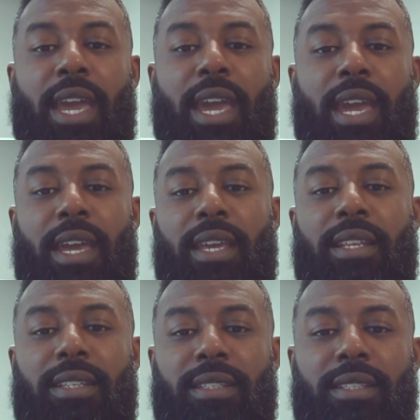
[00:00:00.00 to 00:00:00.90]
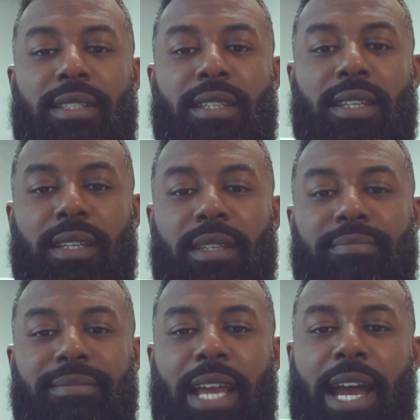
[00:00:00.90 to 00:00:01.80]
And
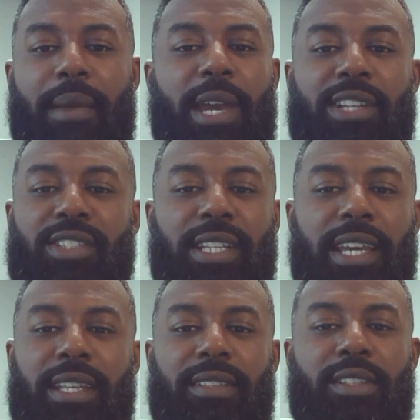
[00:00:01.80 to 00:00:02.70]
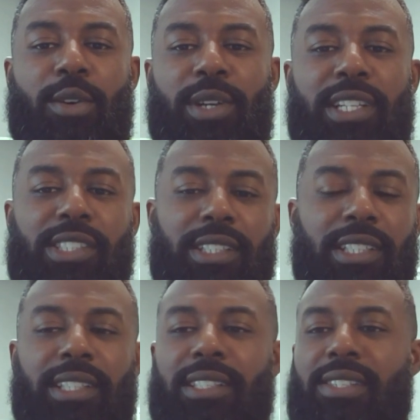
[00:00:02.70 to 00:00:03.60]
I imagine that, you know,
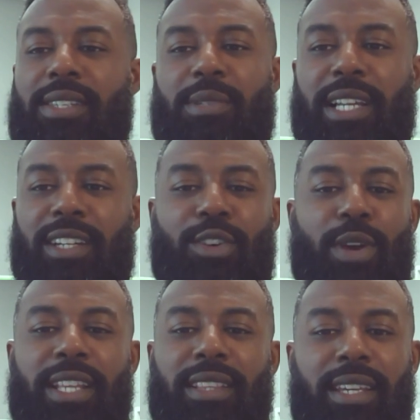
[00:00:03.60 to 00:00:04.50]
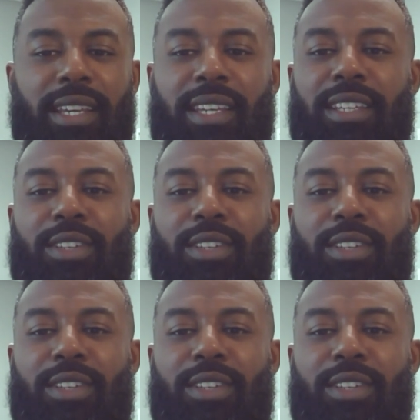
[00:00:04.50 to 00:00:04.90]
initially this seems like a great thing.